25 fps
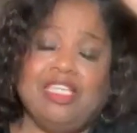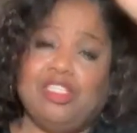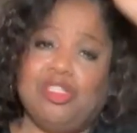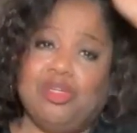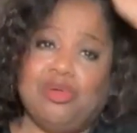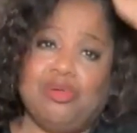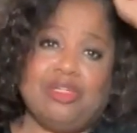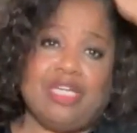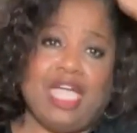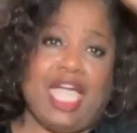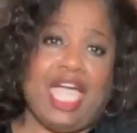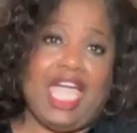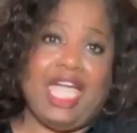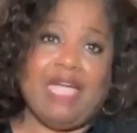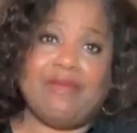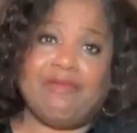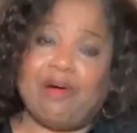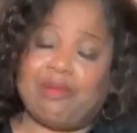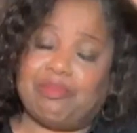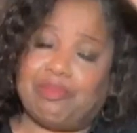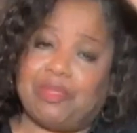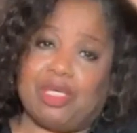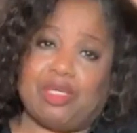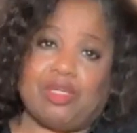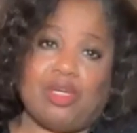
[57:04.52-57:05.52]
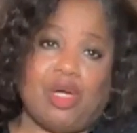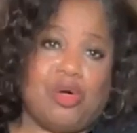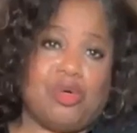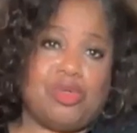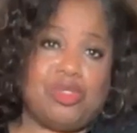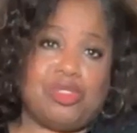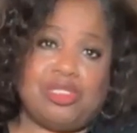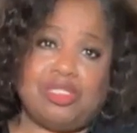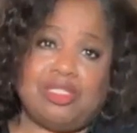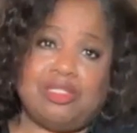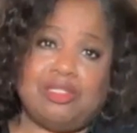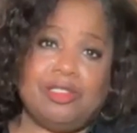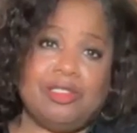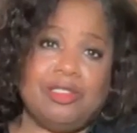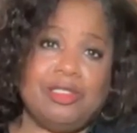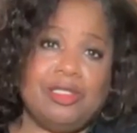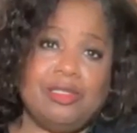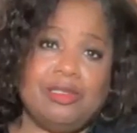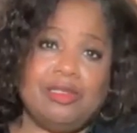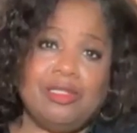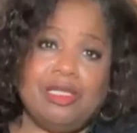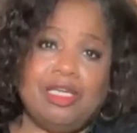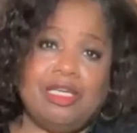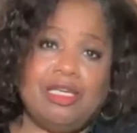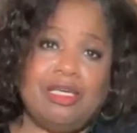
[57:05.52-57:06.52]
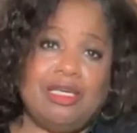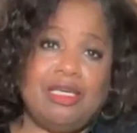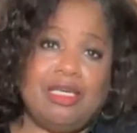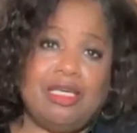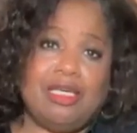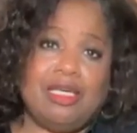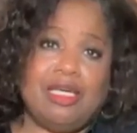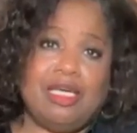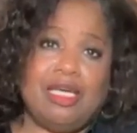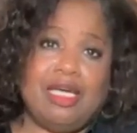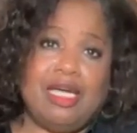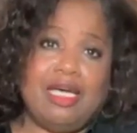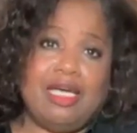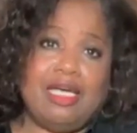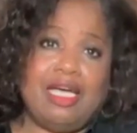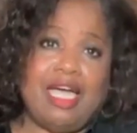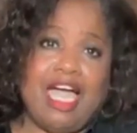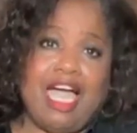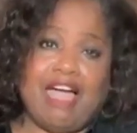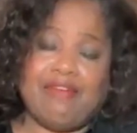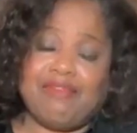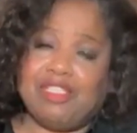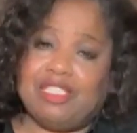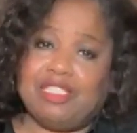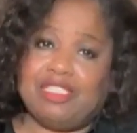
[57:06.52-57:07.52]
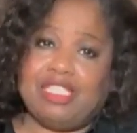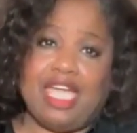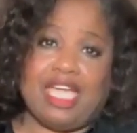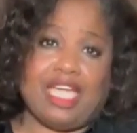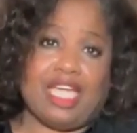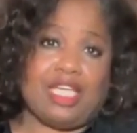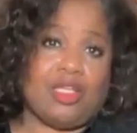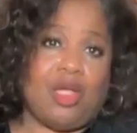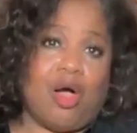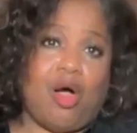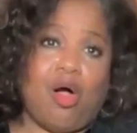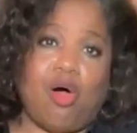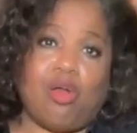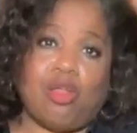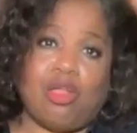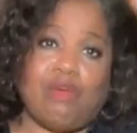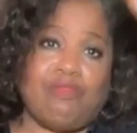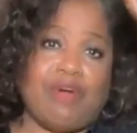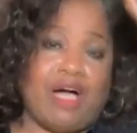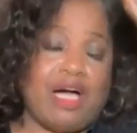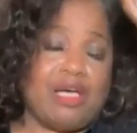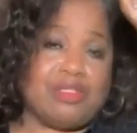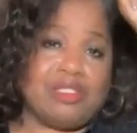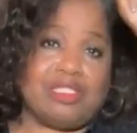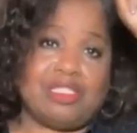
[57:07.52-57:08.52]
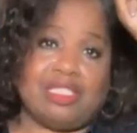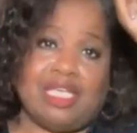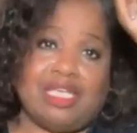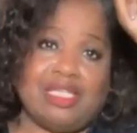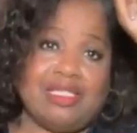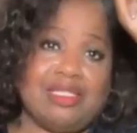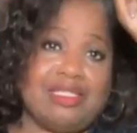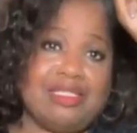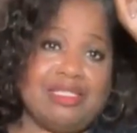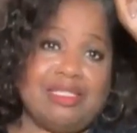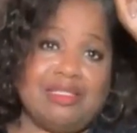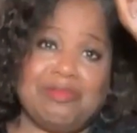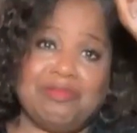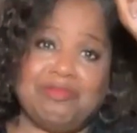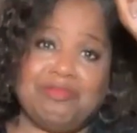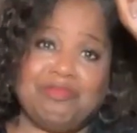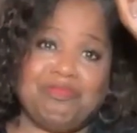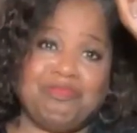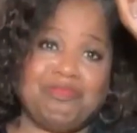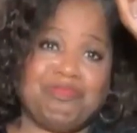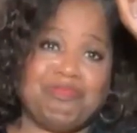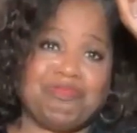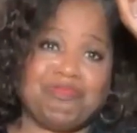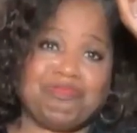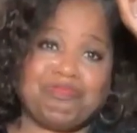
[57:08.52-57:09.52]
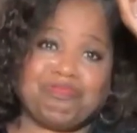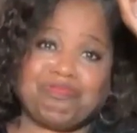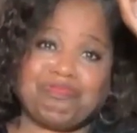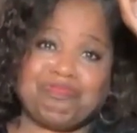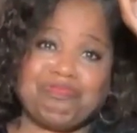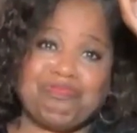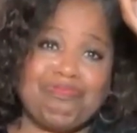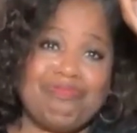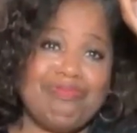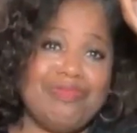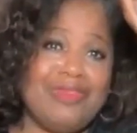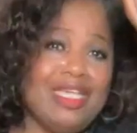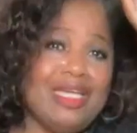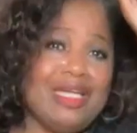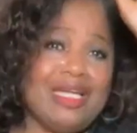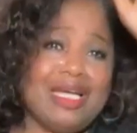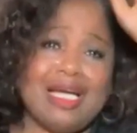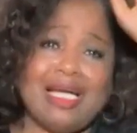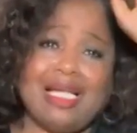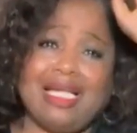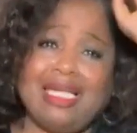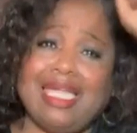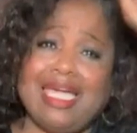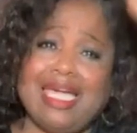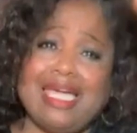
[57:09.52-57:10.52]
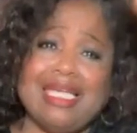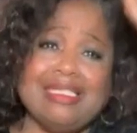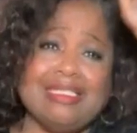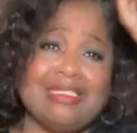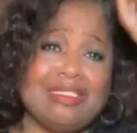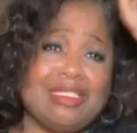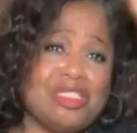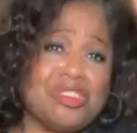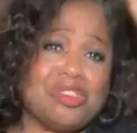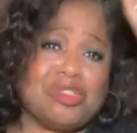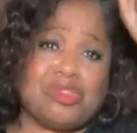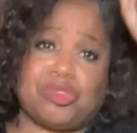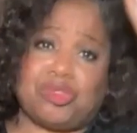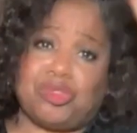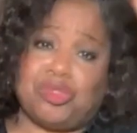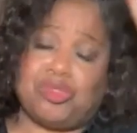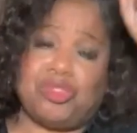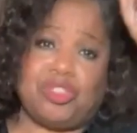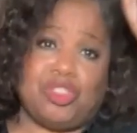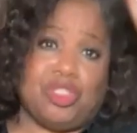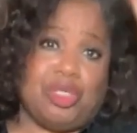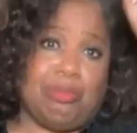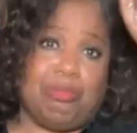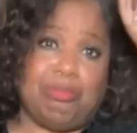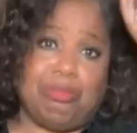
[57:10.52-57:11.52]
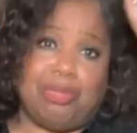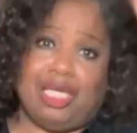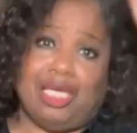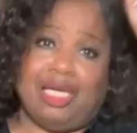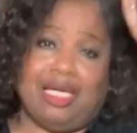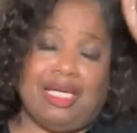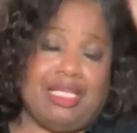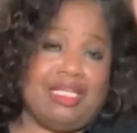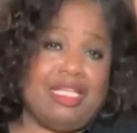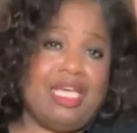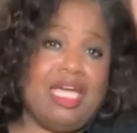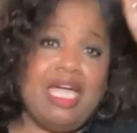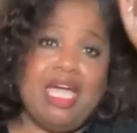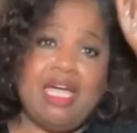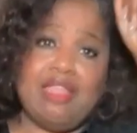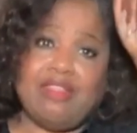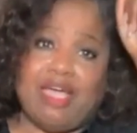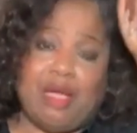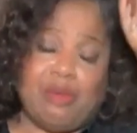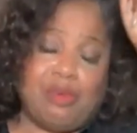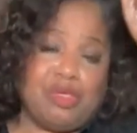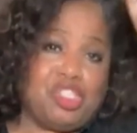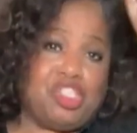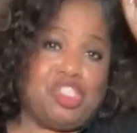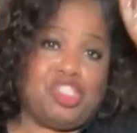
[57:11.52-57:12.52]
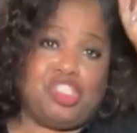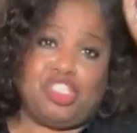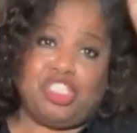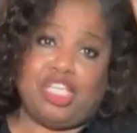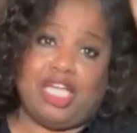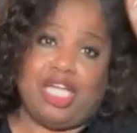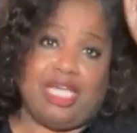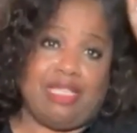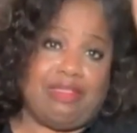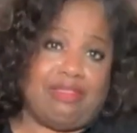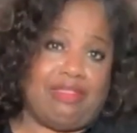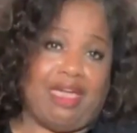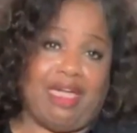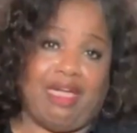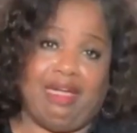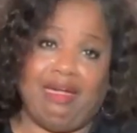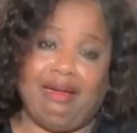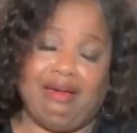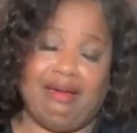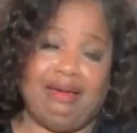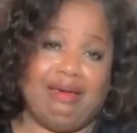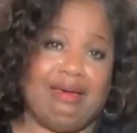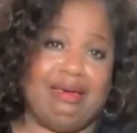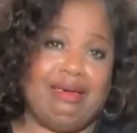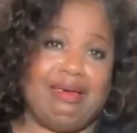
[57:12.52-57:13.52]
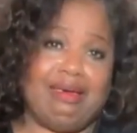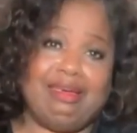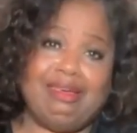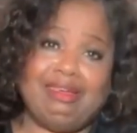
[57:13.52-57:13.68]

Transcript: And then you gave up the ghost, having taken all of our sins. Cleanse us through your blood that was shed there.